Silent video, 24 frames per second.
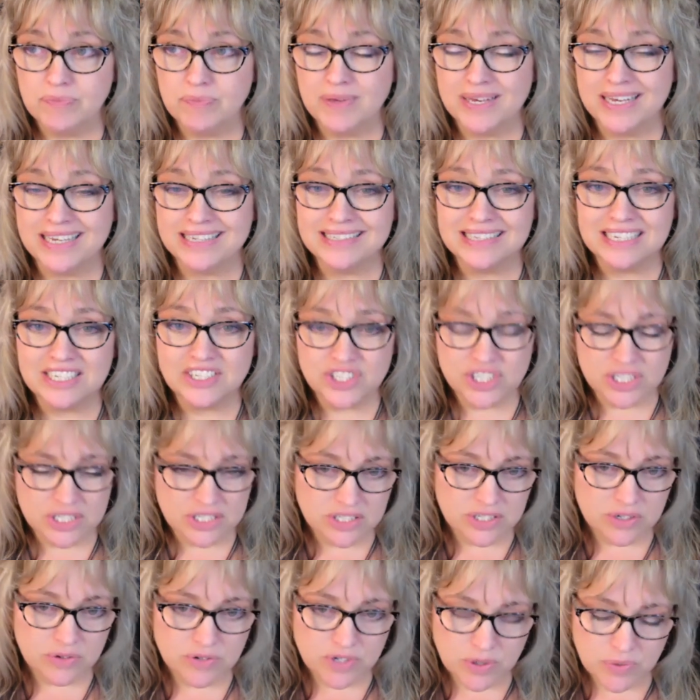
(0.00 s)
because they
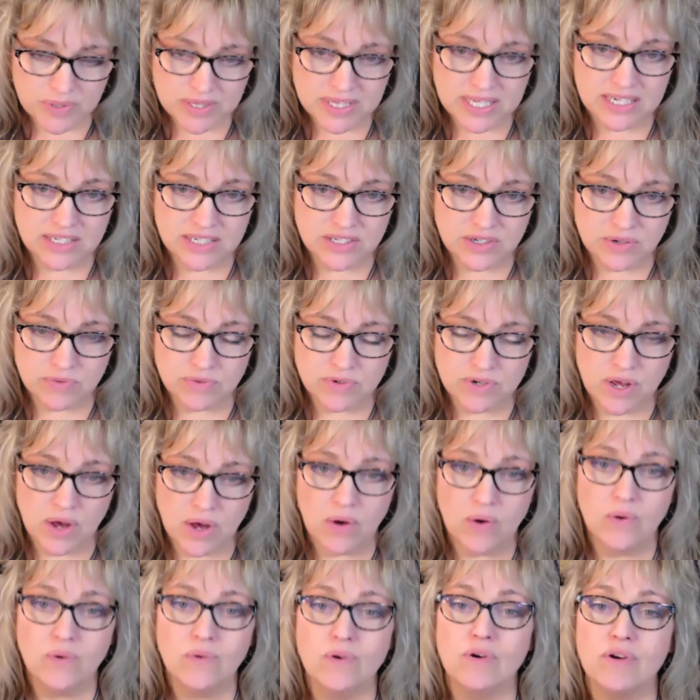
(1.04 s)
just don't know what they don't
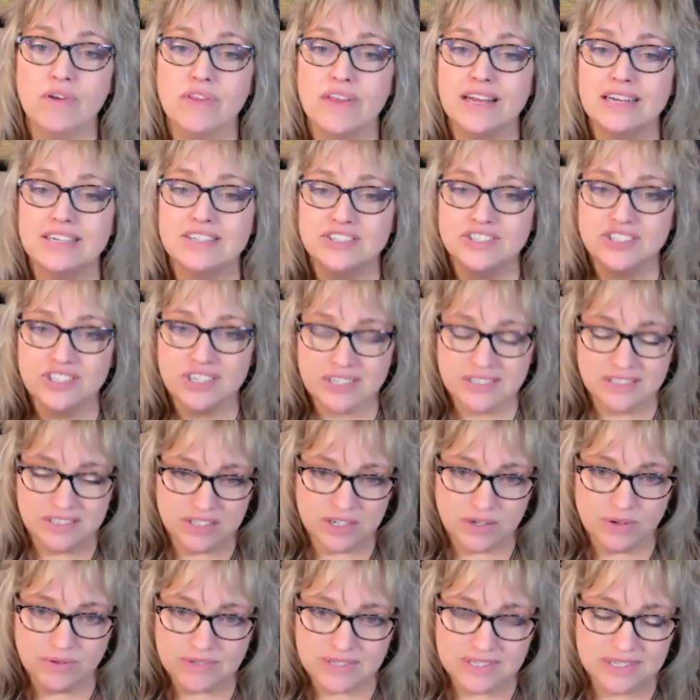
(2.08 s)
know, or they just
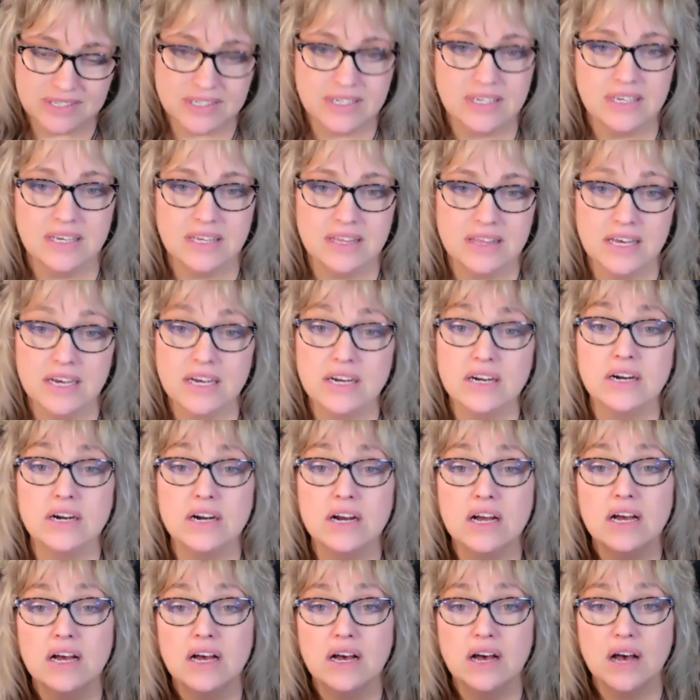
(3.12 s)
don't see
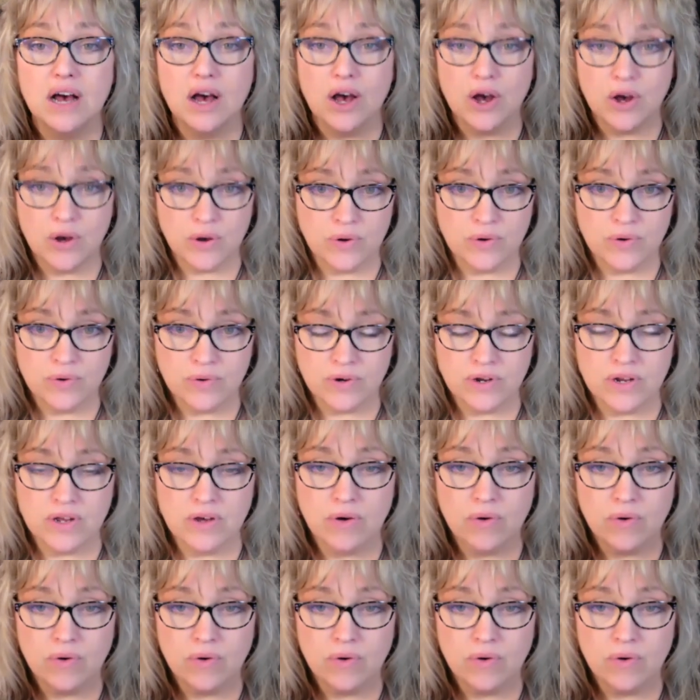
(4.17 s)
their own